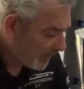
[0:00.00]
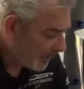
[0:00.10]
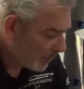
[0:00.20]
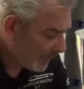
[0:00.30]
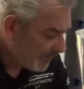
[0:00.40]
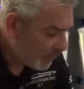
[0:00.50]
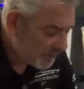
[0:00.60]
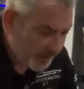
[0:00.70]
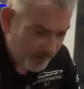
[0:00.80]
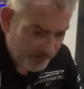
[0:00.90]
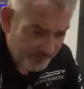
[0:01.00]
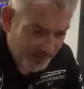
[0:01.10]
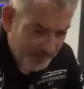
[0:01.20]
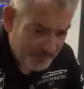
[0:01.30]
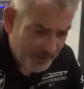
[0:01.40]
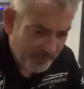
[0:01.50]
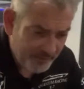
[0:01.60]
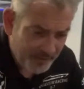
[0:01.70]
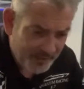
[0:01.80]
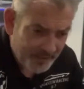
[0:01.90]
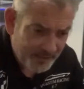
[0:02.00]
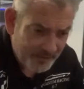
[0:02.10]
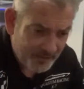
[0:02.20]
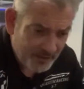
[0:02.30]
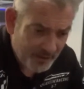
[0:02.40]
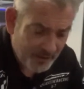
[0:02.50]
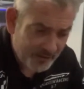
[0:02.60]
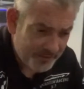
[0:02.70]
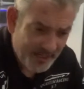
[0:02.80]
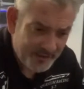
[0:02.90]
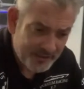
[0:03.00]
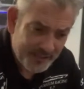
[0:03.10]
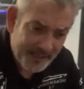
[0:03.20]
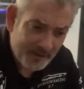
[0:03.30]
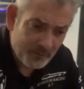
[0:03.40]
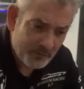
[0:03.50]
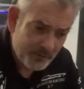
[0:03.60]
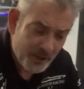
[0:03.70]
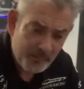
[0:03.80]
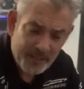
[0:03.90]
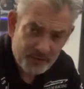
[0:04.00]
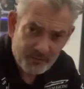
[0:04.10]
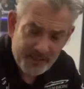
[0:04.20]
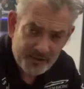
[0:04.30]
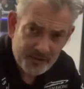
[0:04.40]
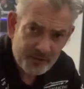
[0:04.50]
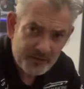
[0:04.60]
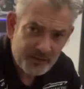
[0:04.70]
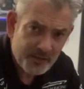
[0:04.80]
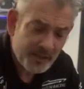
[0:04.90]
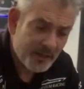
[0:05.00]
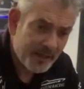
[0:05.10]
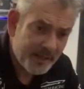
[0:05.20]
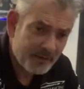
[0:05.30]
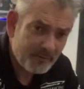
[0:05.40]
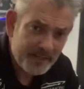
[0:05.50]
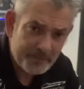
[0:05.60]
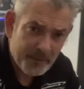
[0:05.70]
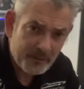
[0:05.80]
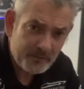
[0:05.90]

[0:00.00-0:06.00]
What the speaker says: we've also developed over the years and tested out Nomex race suits in a race boat